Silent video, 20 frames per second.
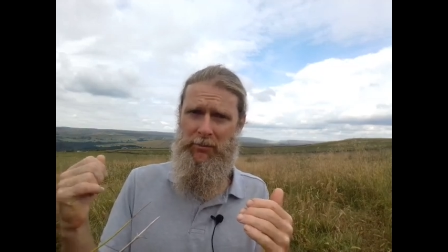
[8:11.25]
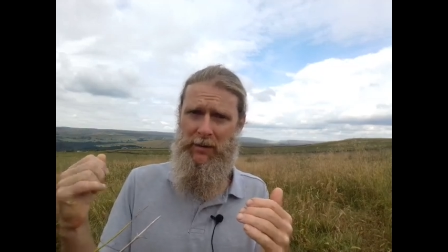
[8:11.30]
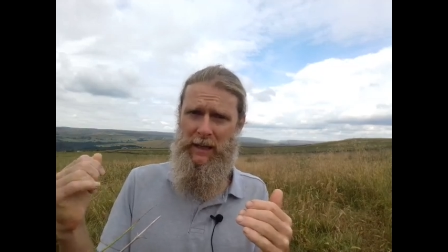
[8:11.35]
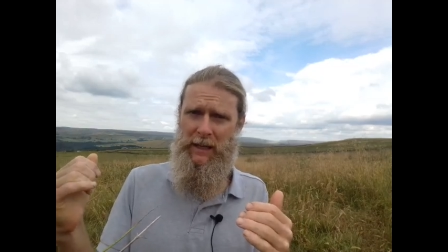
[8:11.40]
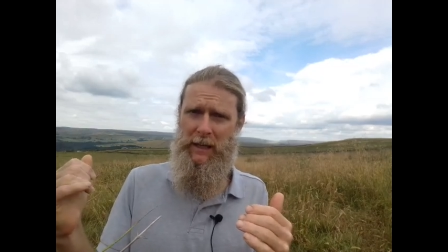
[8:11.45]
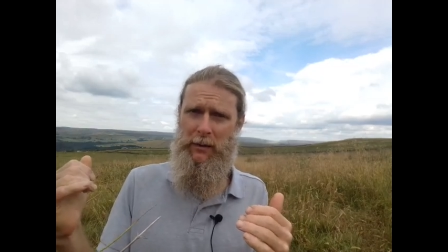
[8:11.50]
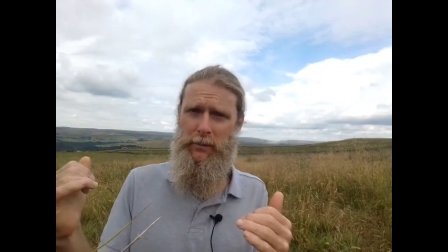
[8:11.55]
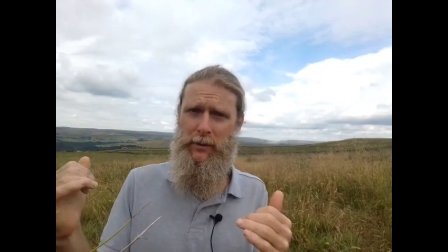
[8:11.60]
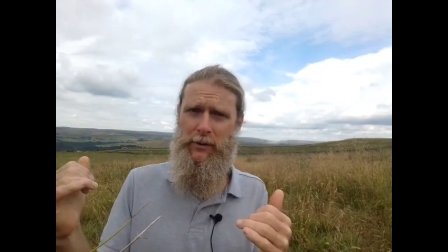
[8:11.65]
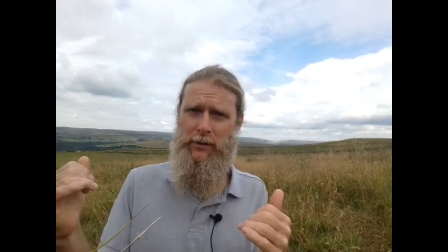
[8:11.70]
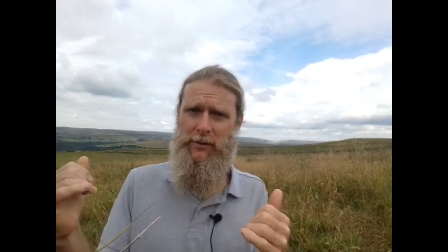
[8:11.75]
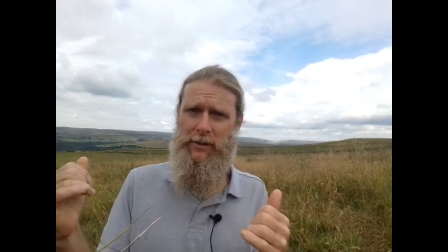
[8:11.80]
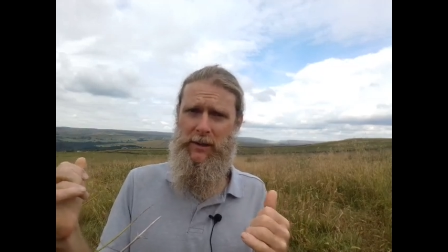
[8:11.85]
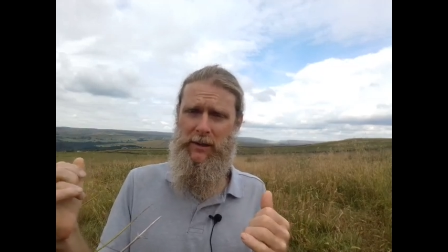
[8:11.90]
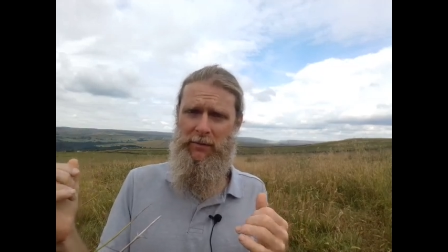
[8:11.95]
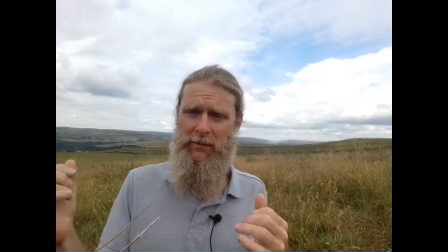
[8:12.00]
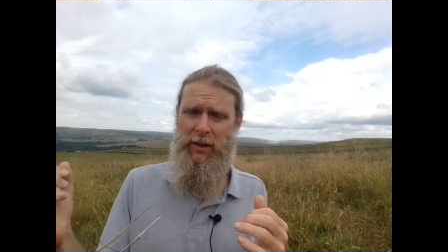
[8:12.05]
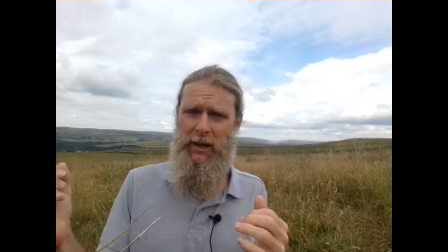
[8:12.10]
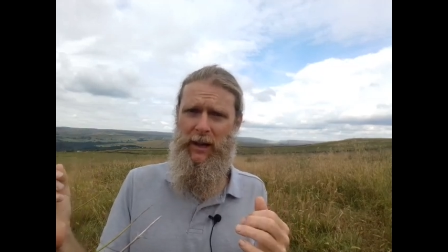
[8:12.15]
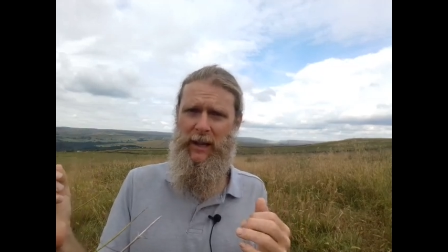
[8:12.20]
really
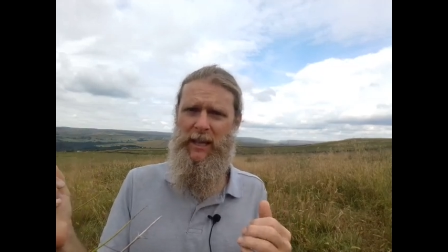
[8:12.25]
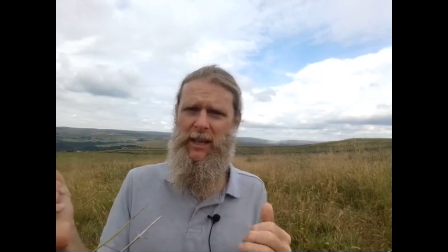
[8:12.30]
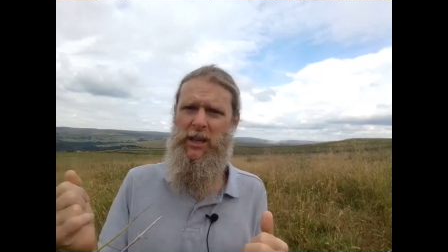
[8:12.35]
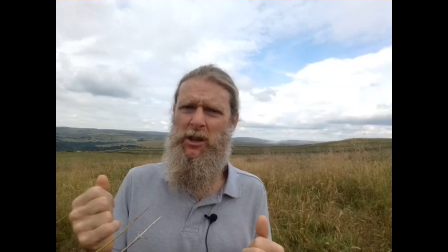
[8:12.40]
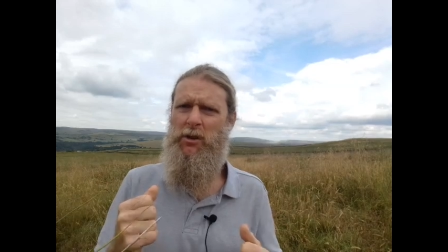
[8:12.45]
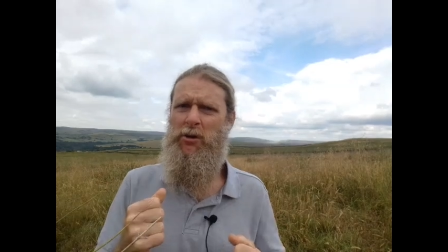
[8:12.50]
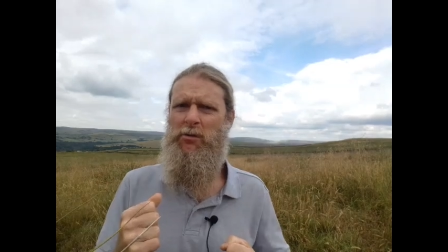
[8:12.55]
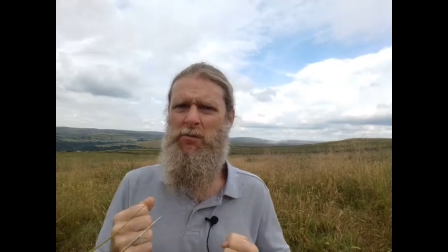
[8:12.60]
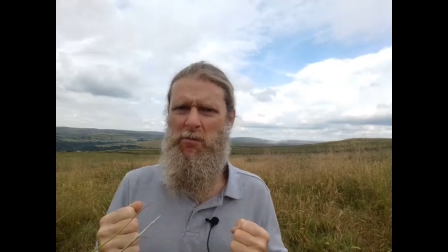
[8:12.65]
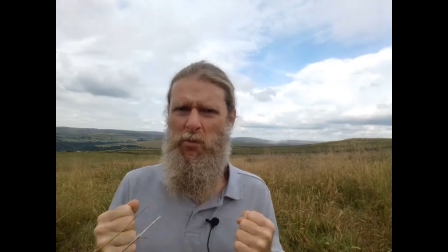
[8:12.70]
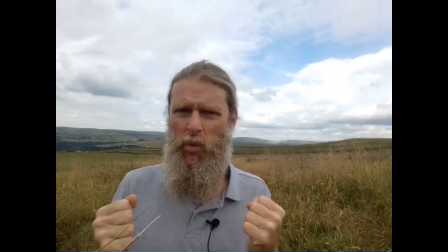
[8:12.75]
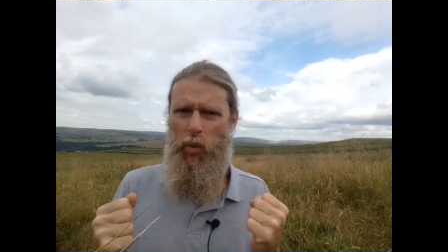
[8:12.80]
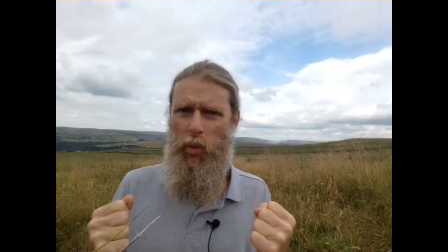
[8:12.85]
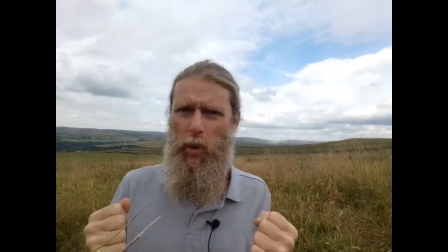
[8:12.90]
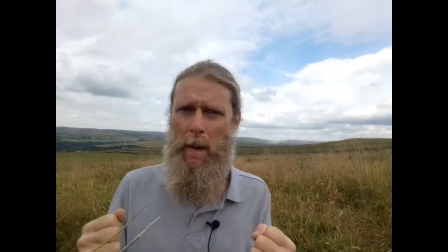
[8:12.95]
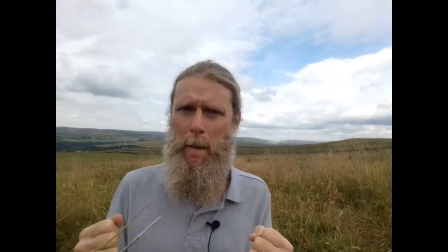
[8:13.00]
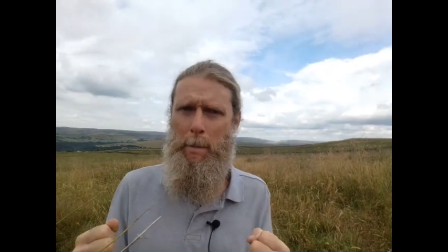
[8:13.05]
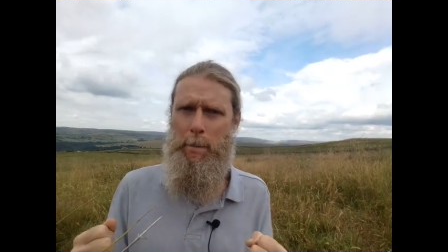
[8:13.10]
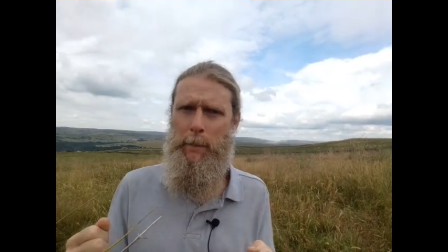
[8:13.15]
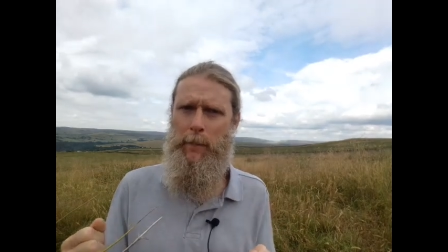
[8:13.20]
abusive, like, you
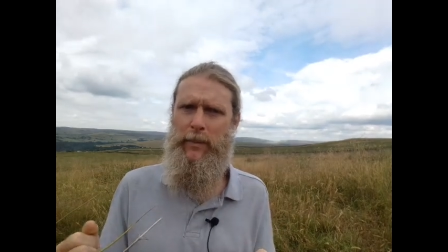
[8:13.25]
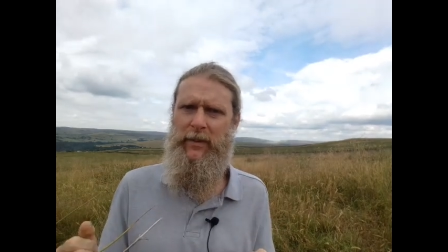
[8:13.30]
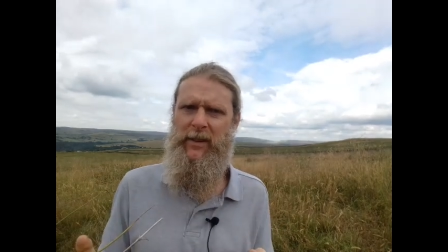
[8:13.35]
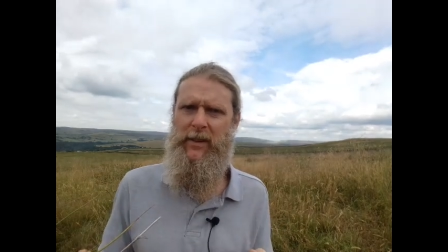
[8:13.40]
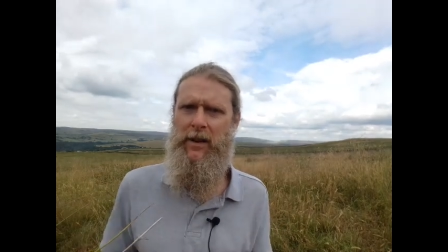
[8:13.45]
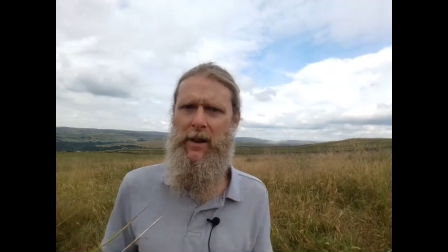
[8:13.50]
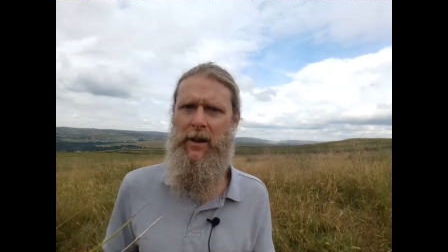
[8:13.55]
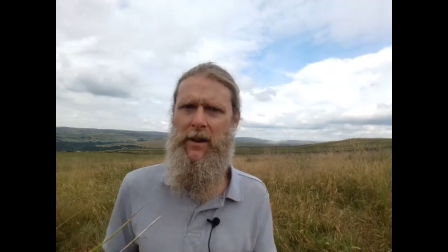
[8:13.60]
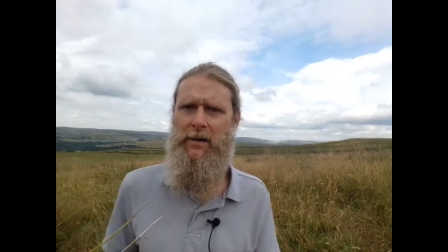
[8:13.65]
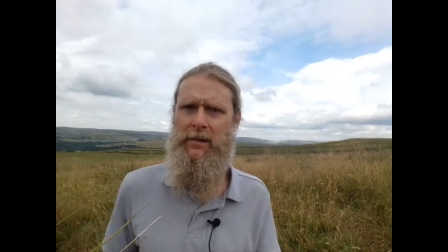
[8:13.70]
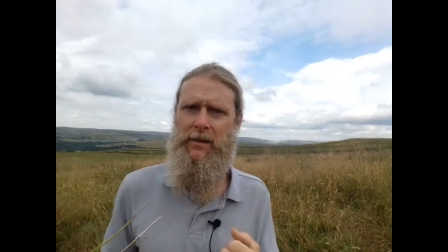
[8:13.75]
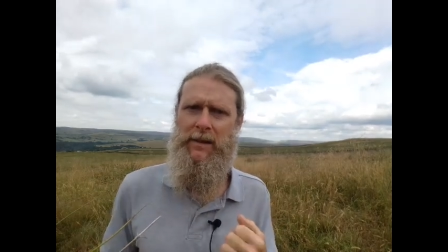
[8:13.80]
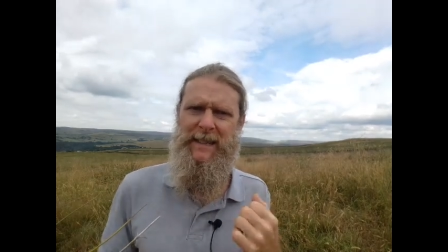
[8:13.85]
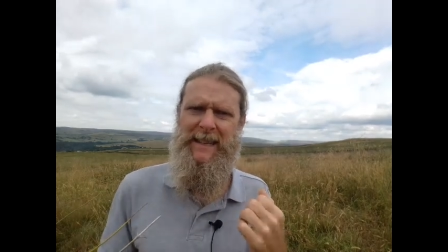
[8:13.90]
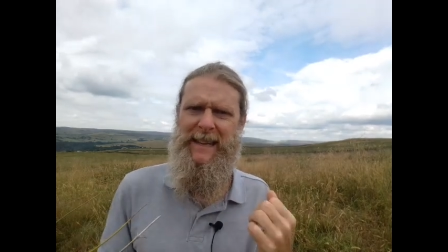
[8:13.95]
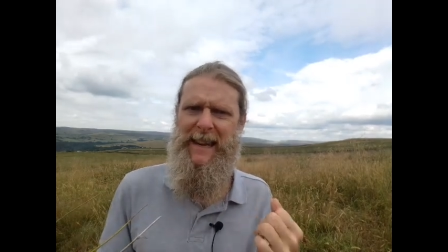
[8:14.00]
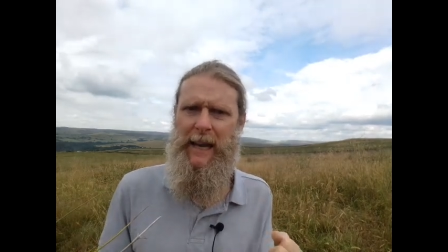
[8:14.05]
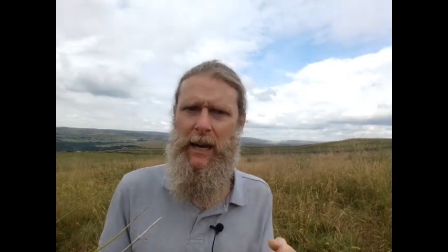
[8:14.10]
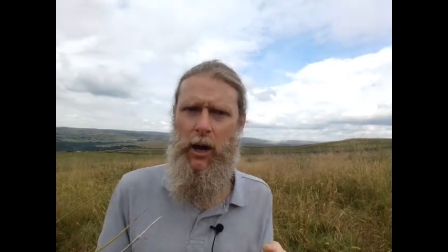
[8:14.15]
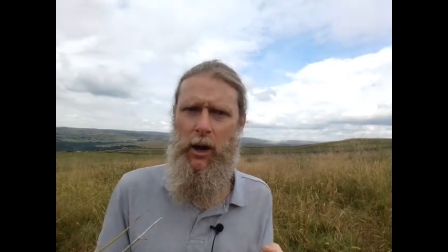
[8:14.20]
wimp, you know,
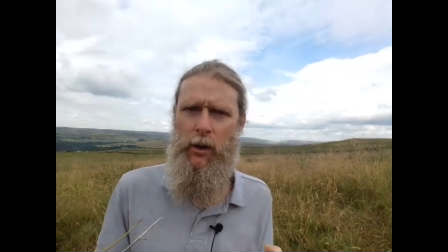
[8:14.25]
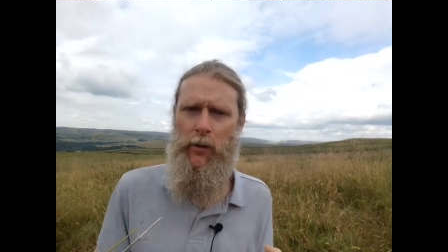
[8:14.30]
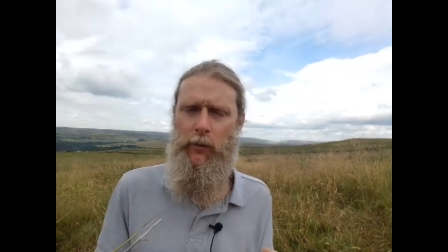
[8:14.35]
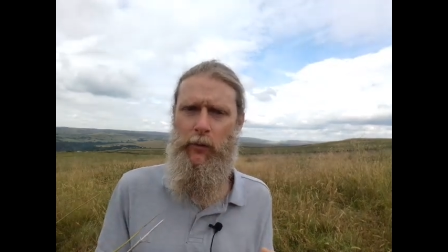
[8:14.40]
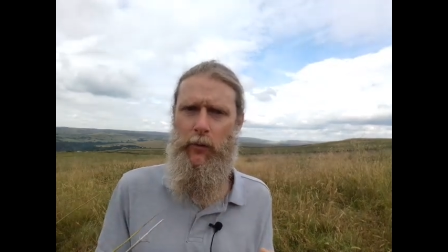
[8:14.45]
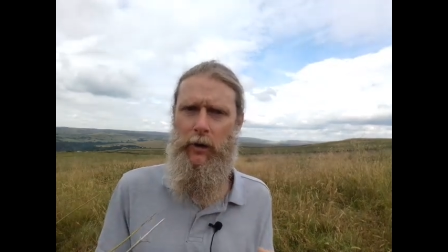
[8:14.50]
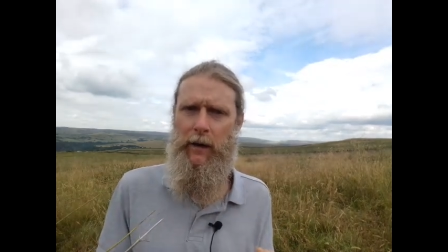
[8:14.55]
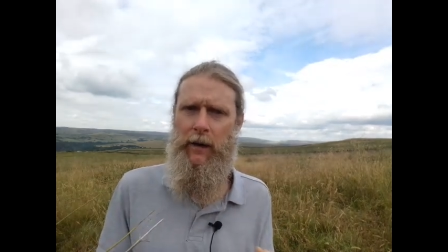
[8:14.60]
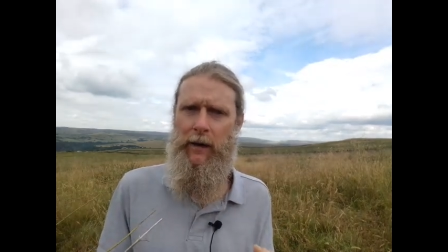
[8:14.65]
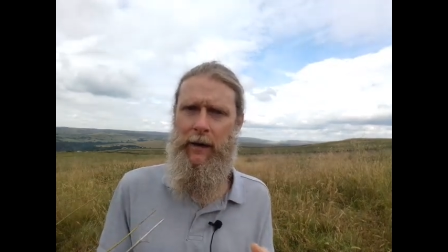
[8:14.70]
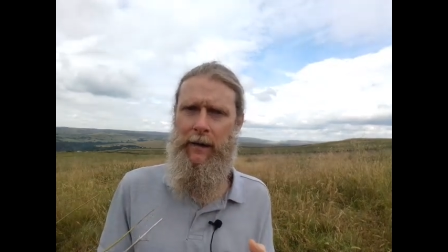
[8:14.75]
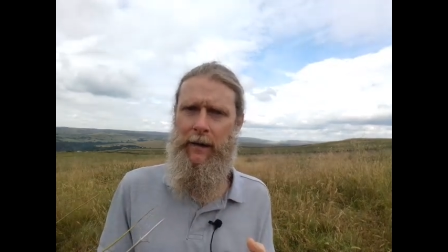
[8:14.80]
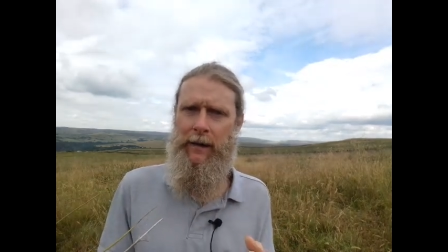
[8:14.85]
get over it.